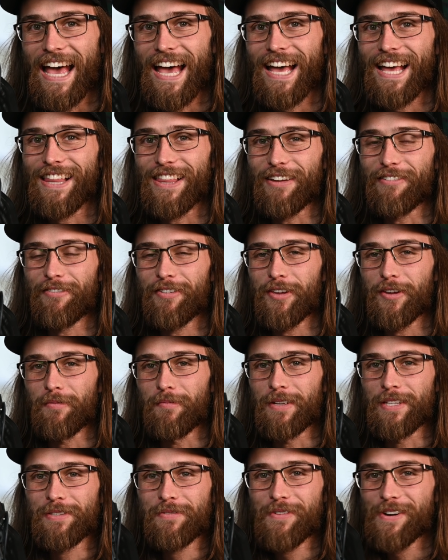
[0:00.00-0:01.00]
I love
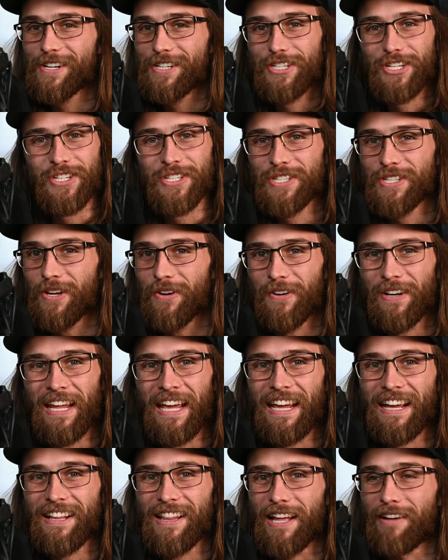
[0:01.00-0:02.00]
humans. We're just so
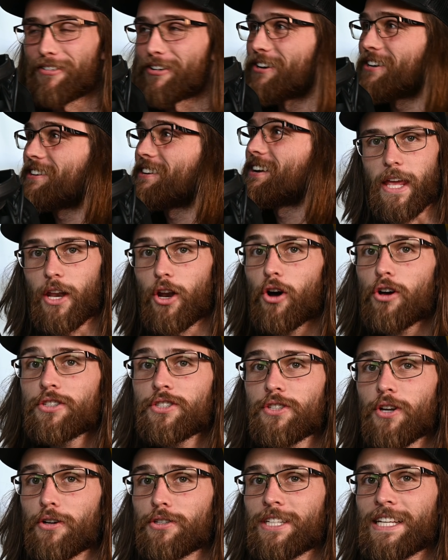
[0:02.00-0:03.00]
dang clever. It all
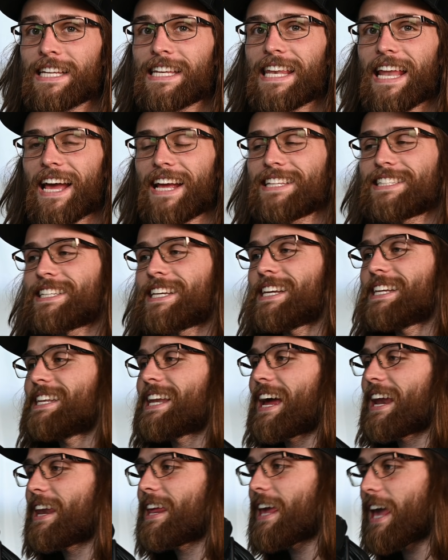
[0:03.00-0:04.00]
starts in
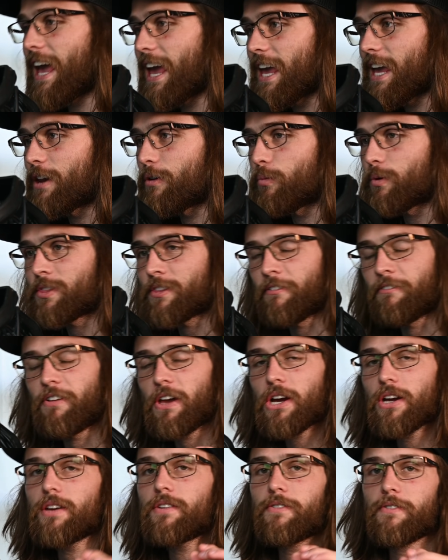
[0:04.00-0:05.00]
1998 with the
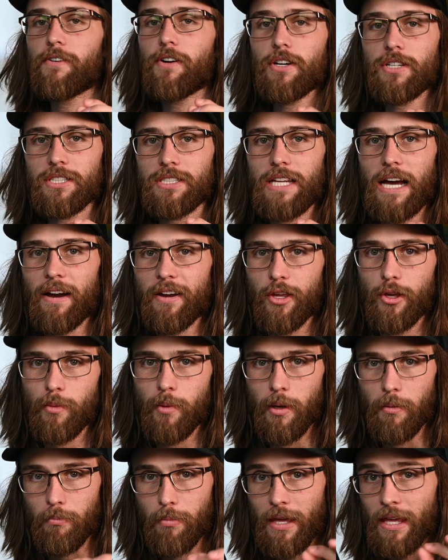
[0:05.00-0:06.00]
very first
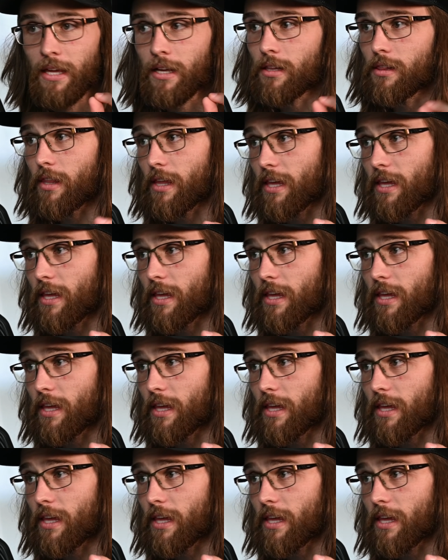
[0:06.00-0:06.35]
document being